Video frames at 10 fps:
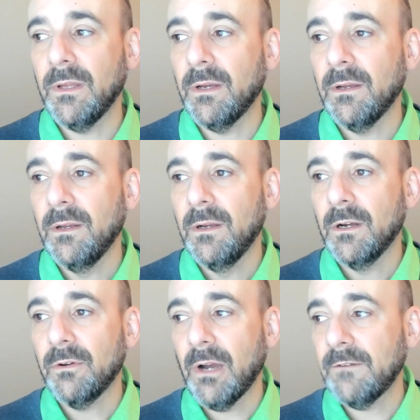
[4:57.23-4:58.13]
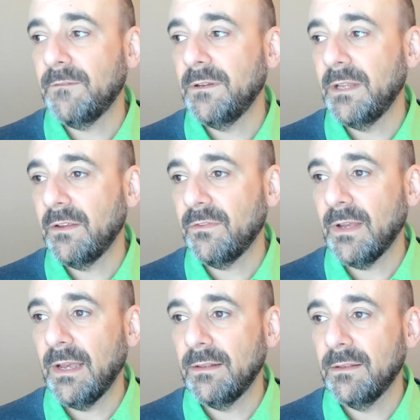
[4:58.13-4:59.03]
a crowdfunding
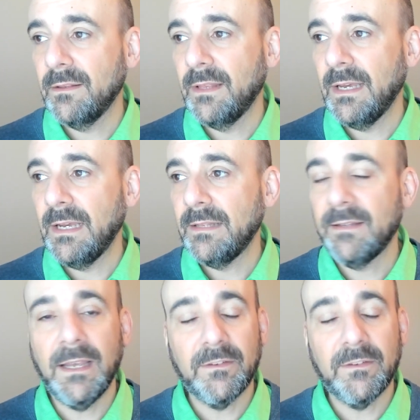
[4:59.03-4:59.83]
site, they take